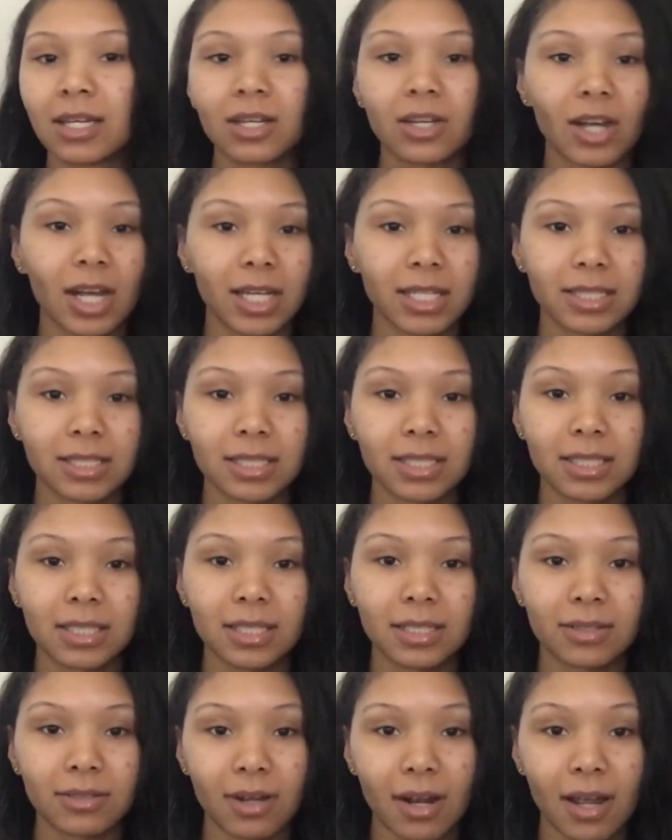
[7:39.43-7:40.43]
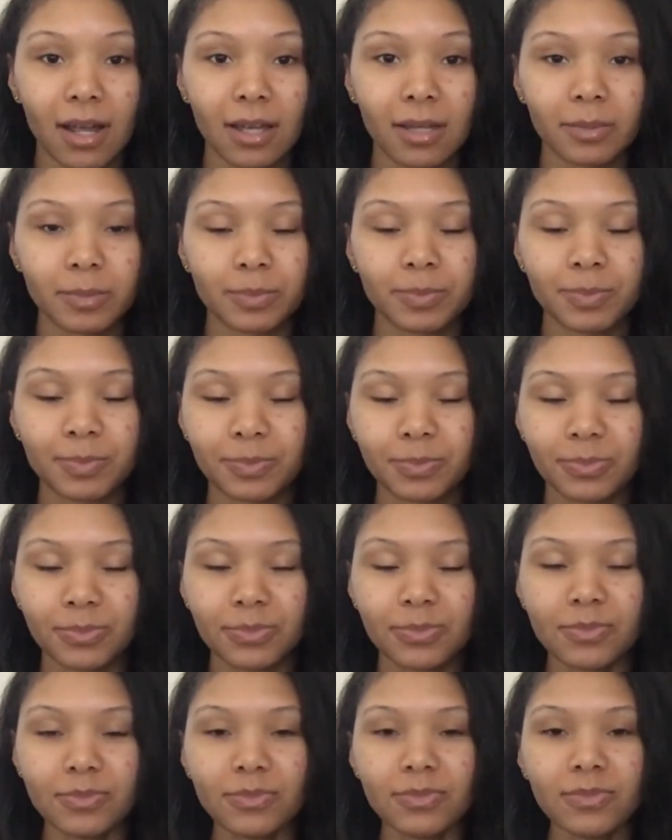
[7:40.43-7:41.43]
Crazy, right?
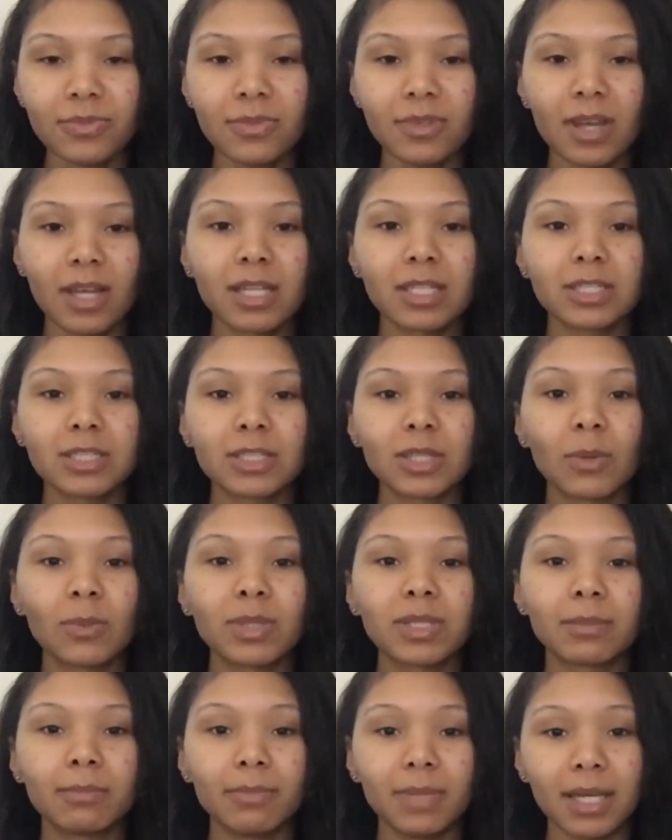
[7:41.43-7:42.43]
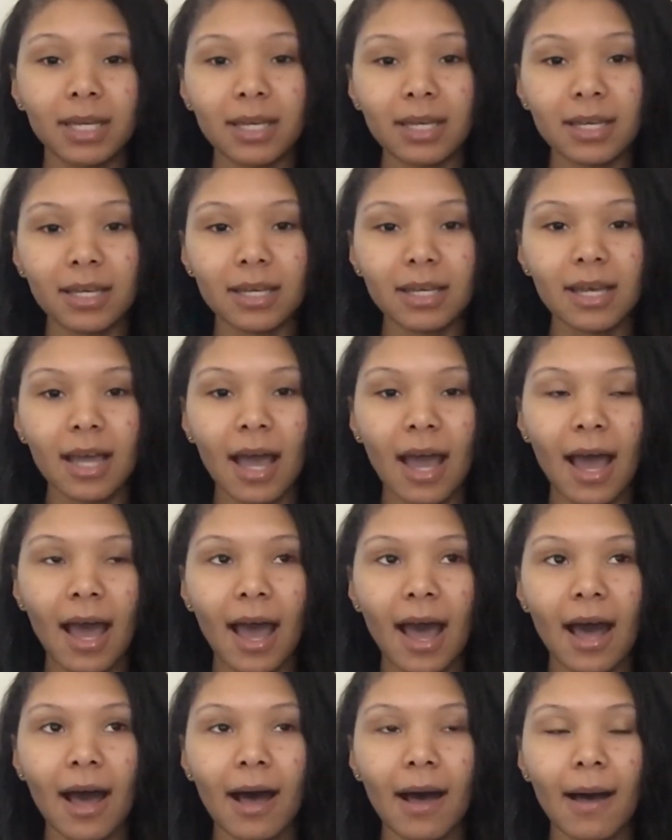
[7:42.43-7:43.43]
So with me,
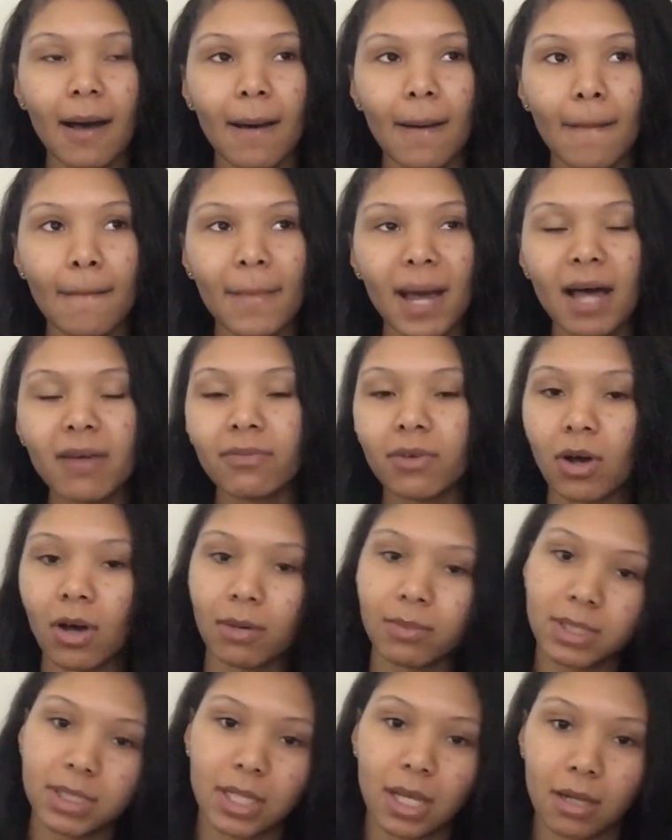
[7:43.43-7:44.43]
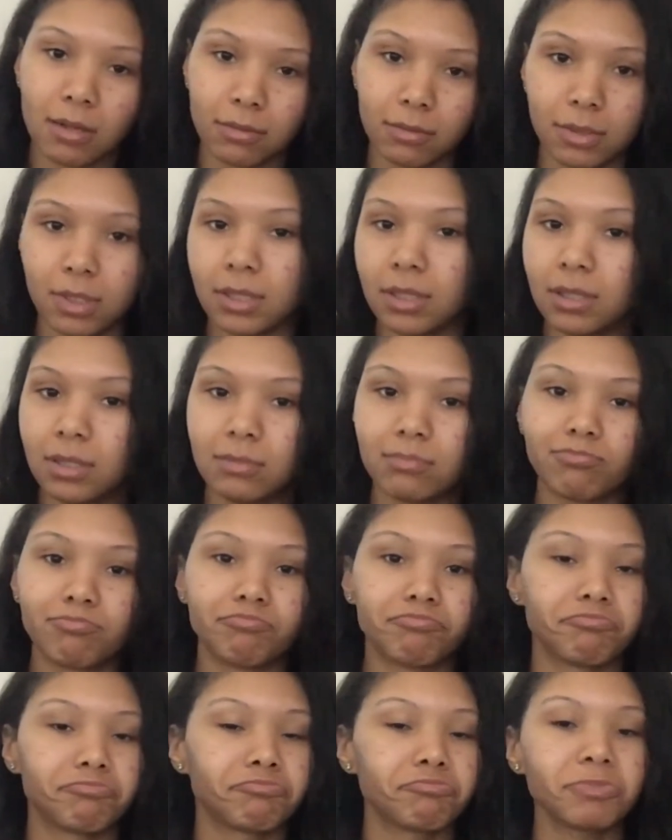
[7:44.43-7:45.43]
I've always had really
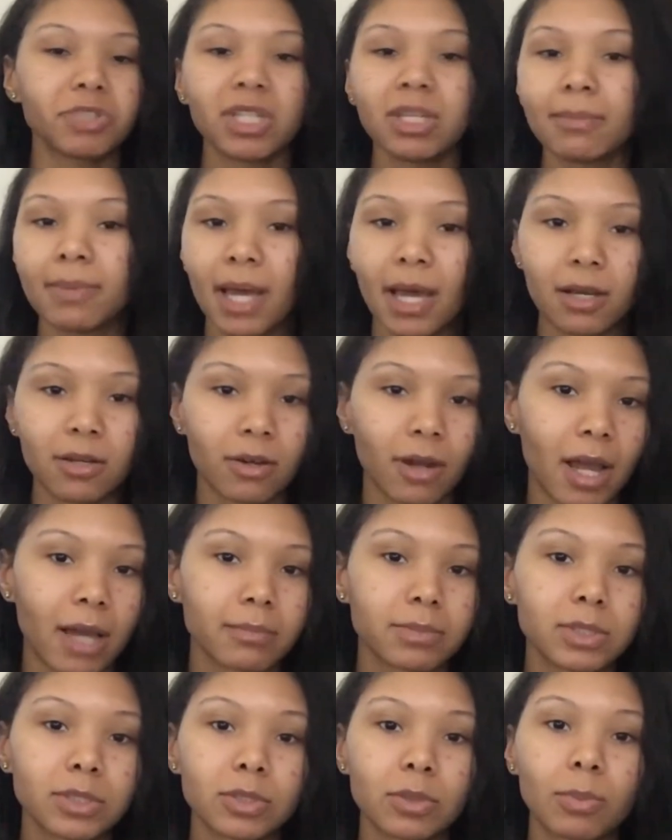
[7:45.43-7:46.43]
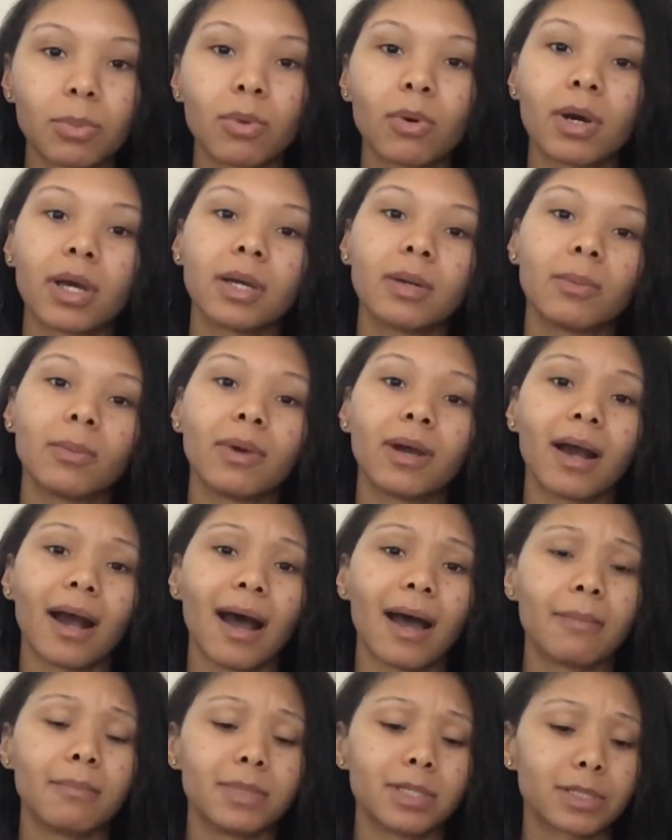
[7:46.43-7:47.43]
bad cramps, to the point where
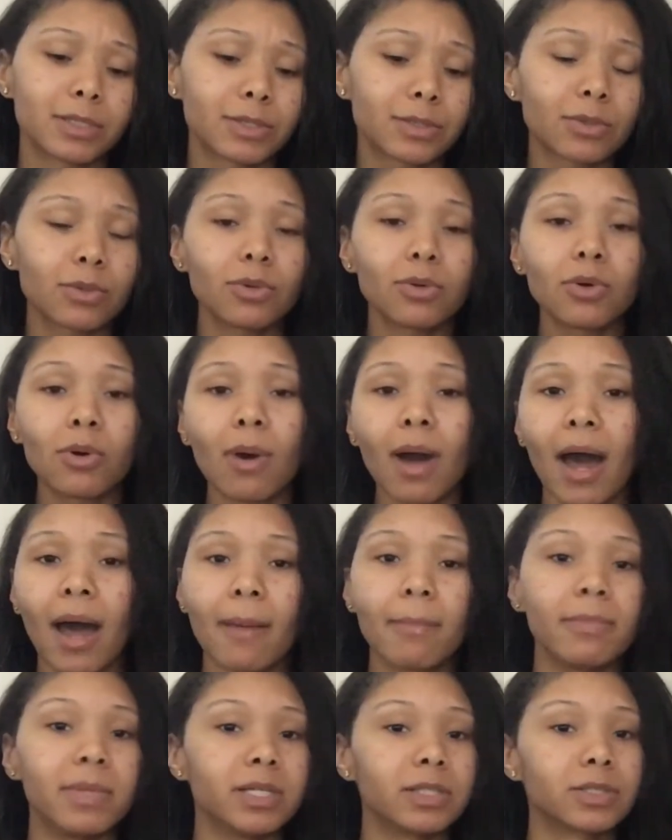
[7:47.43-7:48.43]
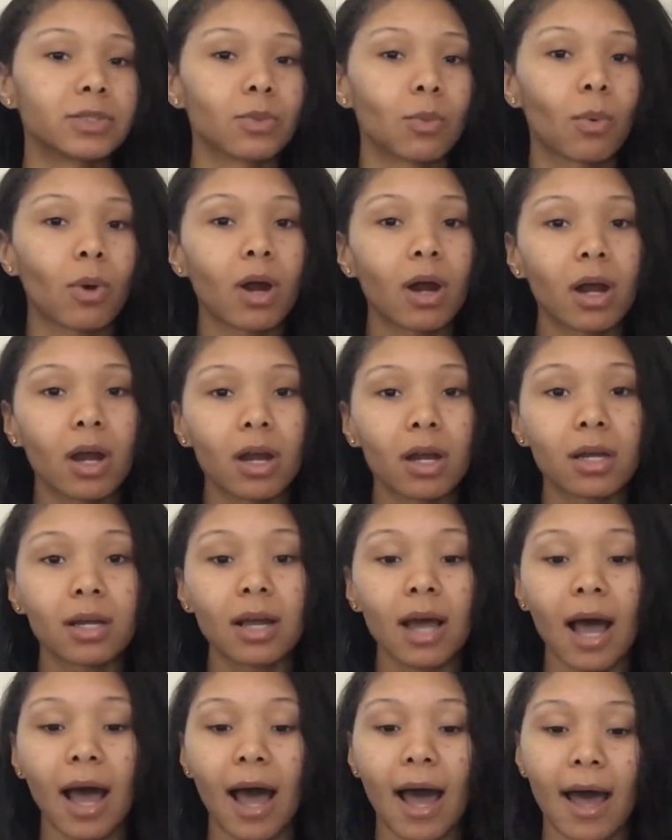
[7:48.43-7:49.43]
I miss school, I miss
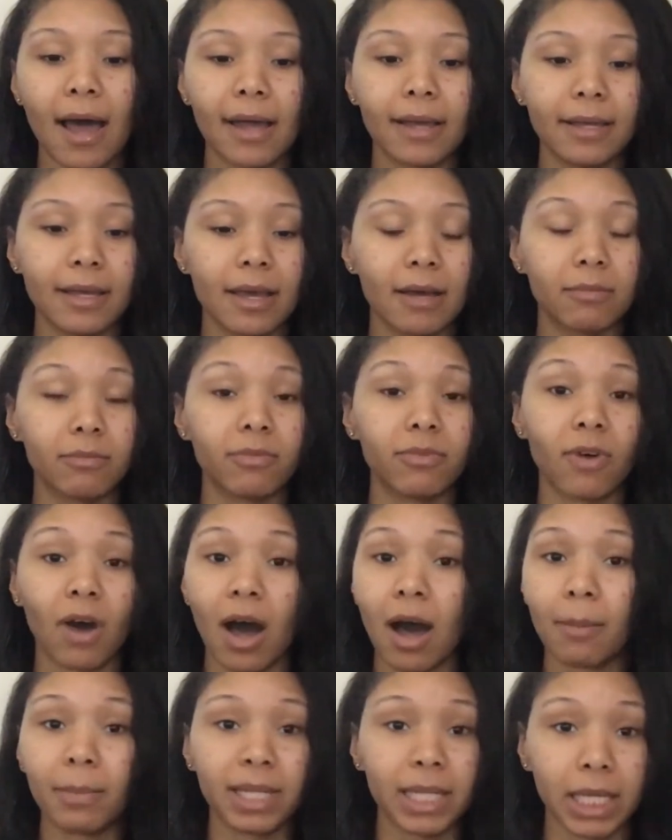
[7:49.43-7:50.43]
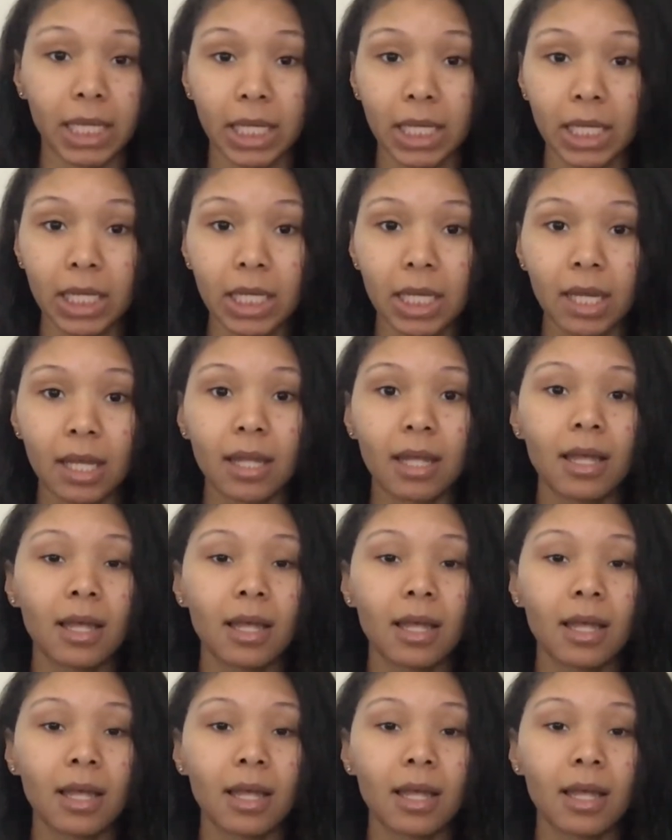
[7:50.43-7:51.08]
work, I am vomiting,